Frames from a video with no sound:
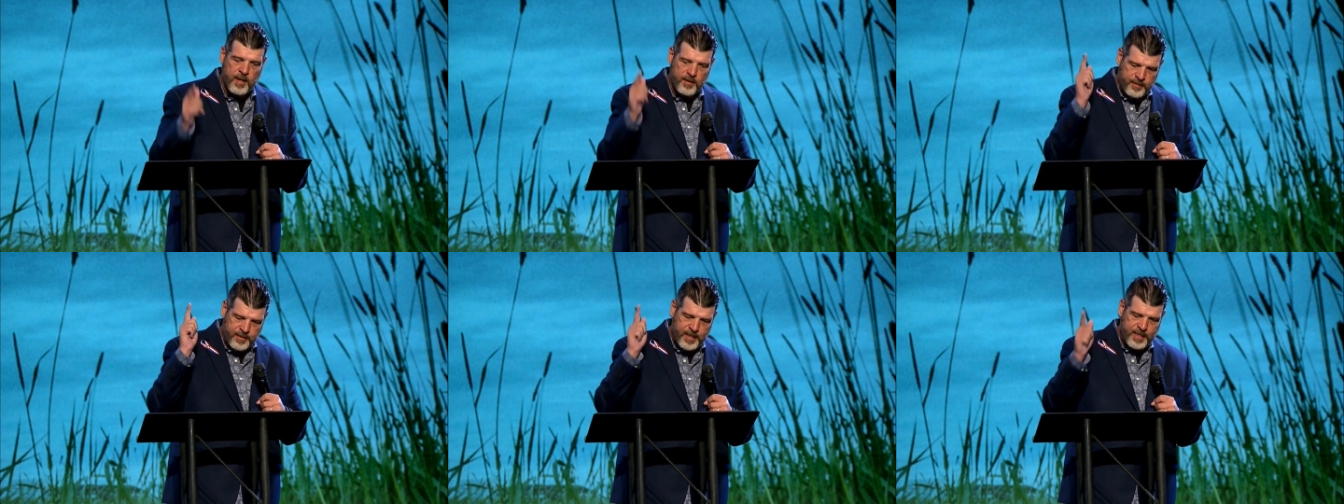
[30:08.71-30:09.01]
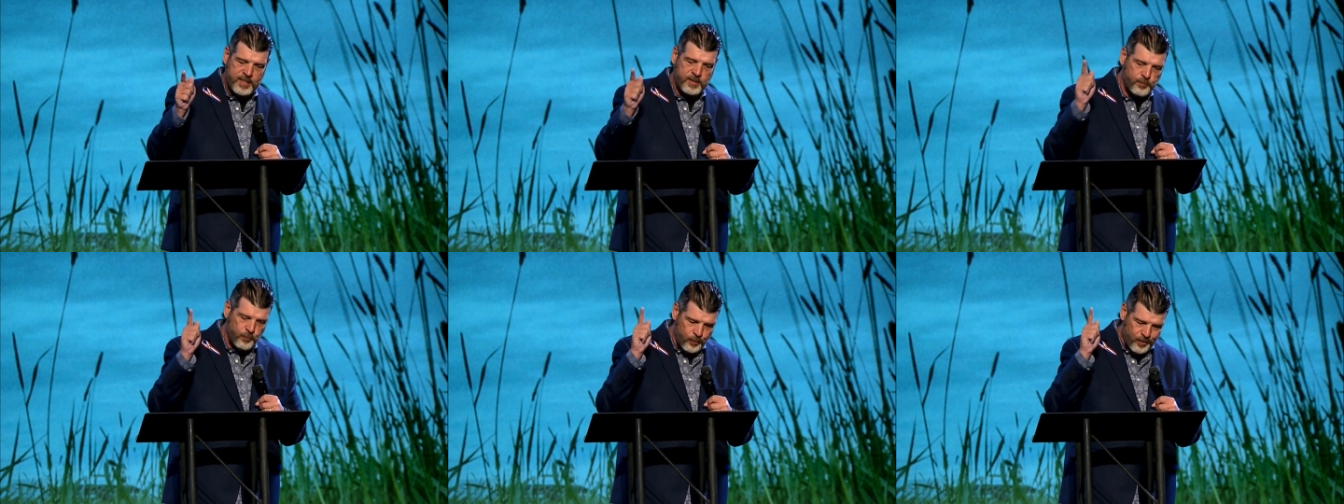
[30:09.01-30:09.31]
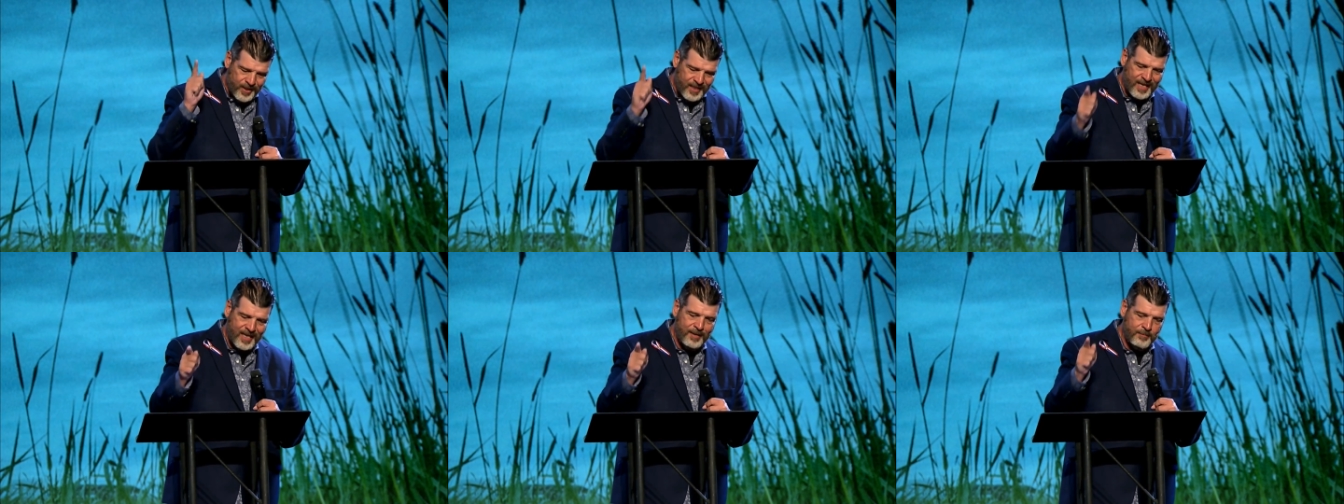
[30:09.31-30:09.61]
This will
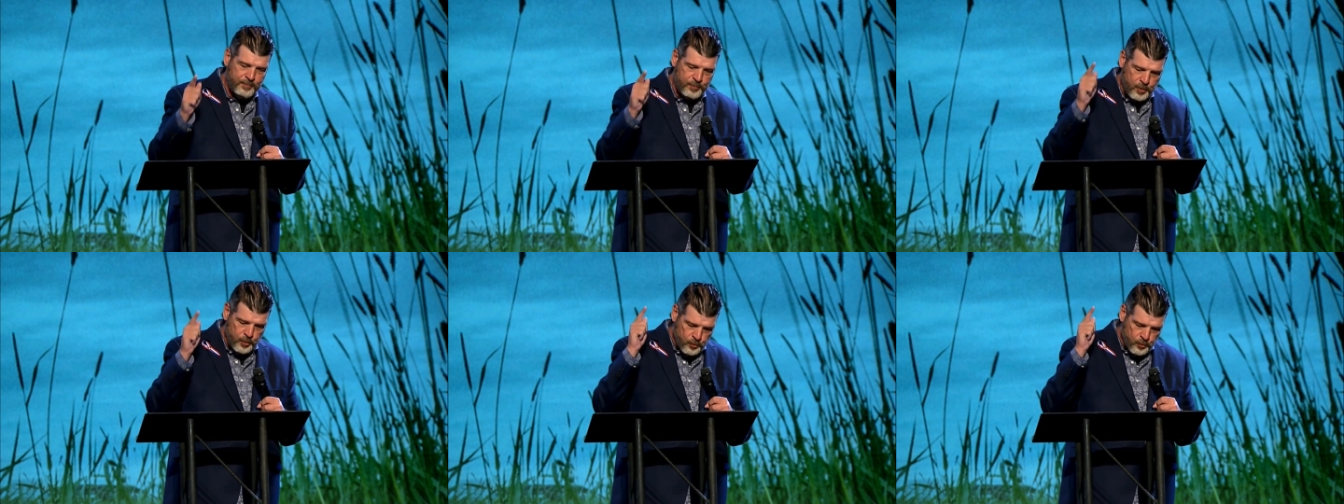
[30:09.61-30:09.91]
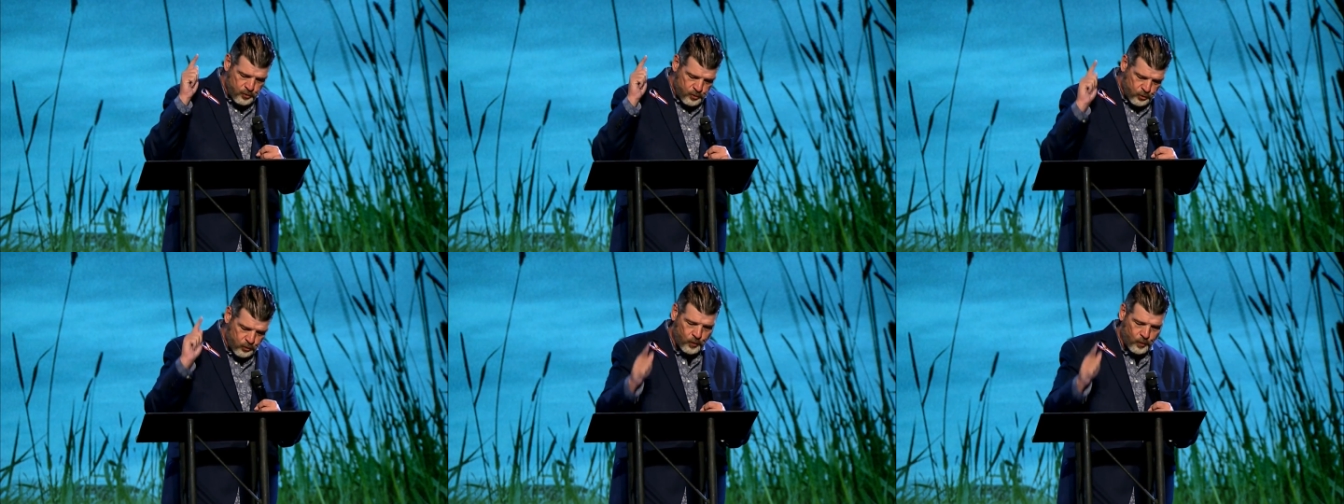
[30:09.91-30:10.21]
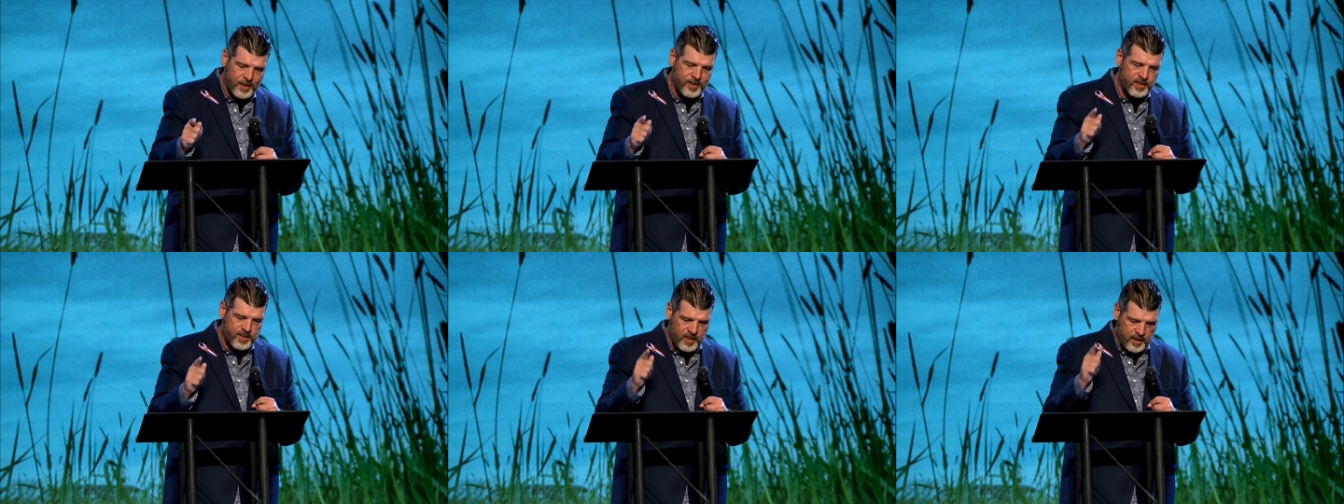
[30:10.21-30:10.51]
keep you
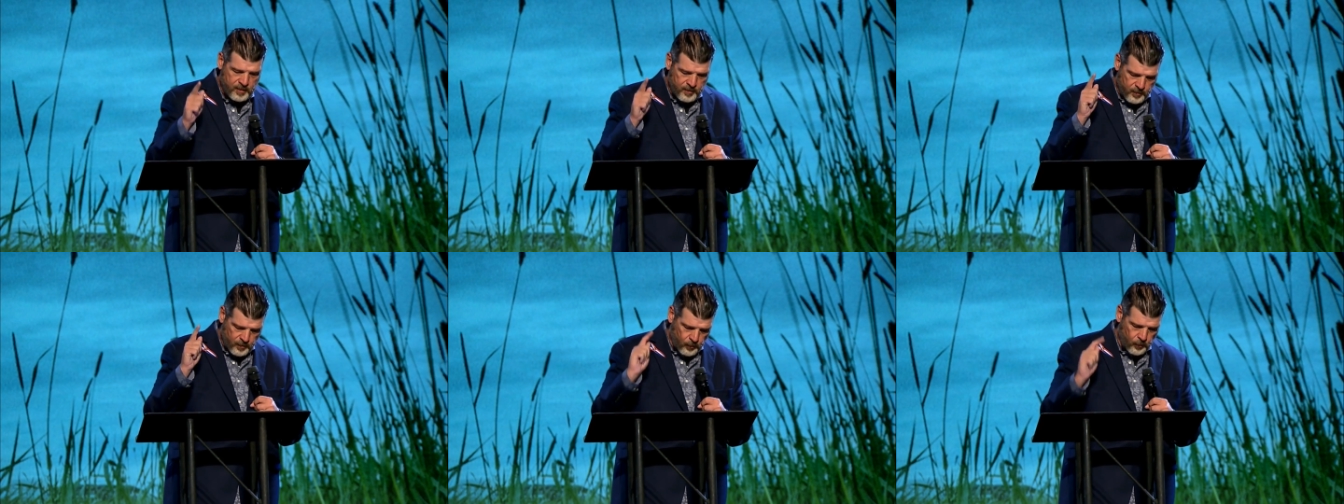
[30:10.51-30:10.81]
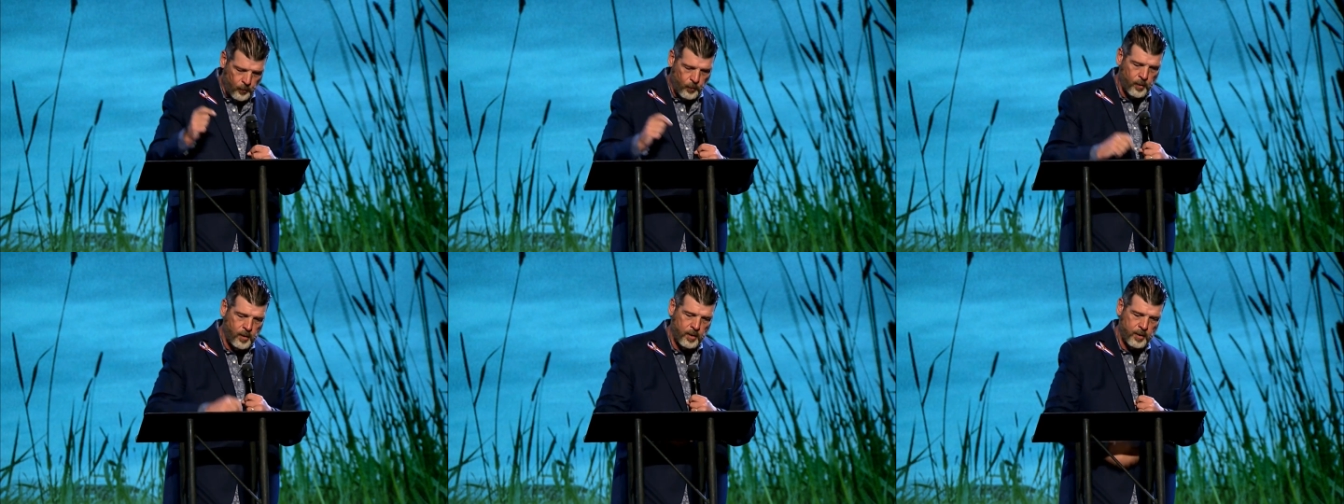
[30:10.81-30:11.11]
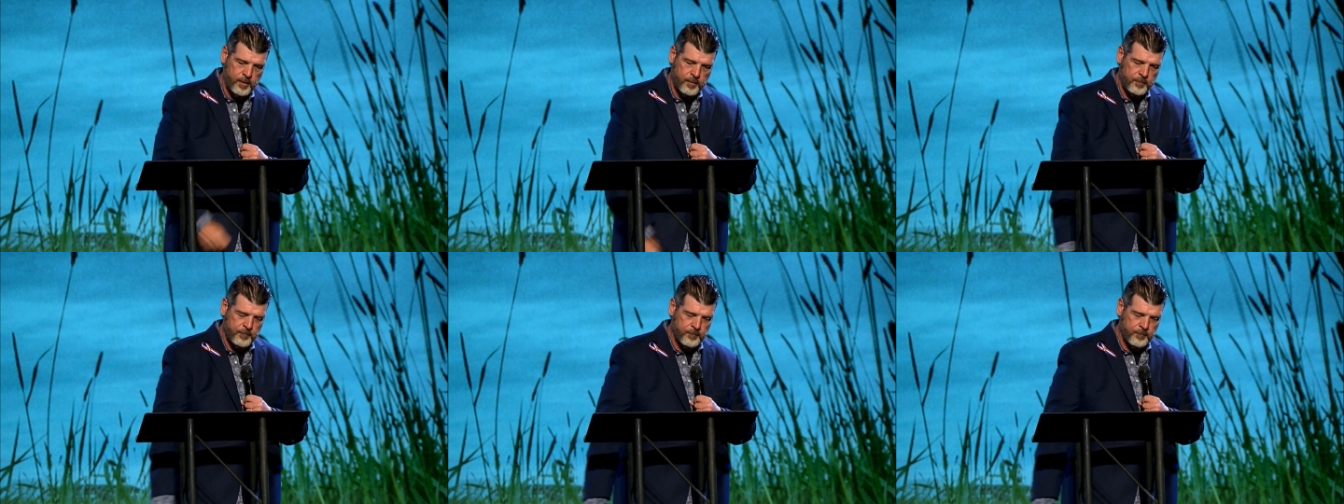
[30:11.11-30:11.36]
trusting the Lord.